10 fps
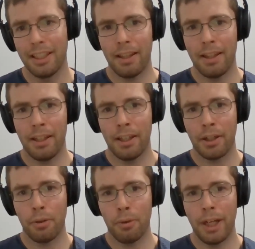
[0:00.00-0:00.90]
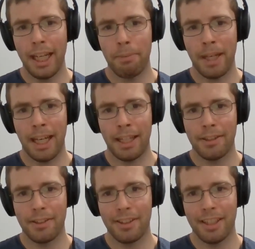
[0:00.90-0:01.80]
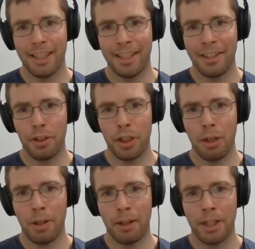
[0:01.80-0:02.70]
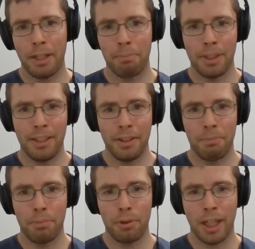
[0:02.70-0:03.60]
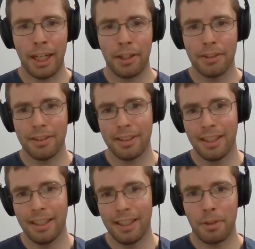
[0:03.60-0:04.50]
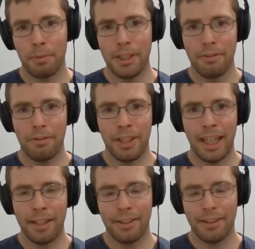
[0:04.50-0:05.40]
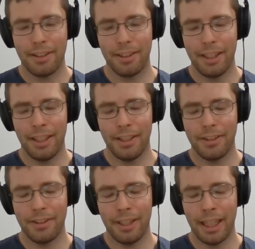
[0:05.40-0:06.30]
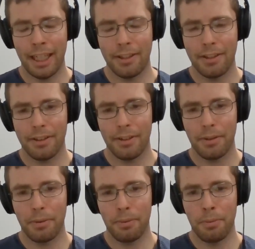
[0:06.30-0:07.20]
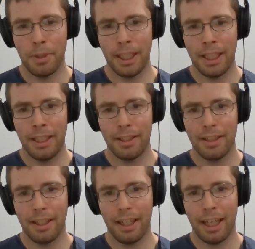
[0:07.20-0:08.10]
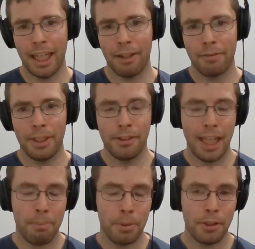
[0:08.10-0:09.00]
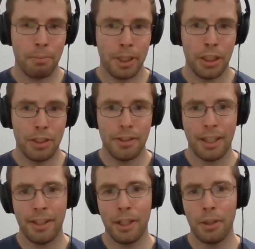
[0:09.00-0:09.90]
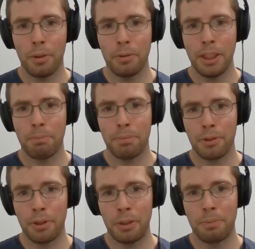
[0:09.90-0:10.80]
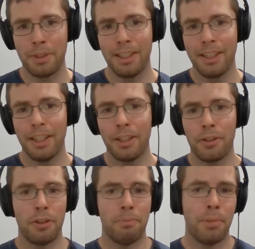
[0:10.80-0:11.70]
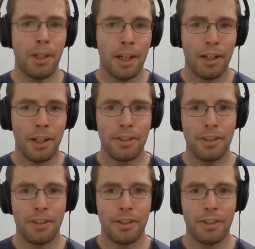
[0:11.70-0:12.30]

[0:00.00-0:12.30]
The gray bands show our implicit prior. The reason for that is that we have these Aemulus simulations, and they only probe a certain part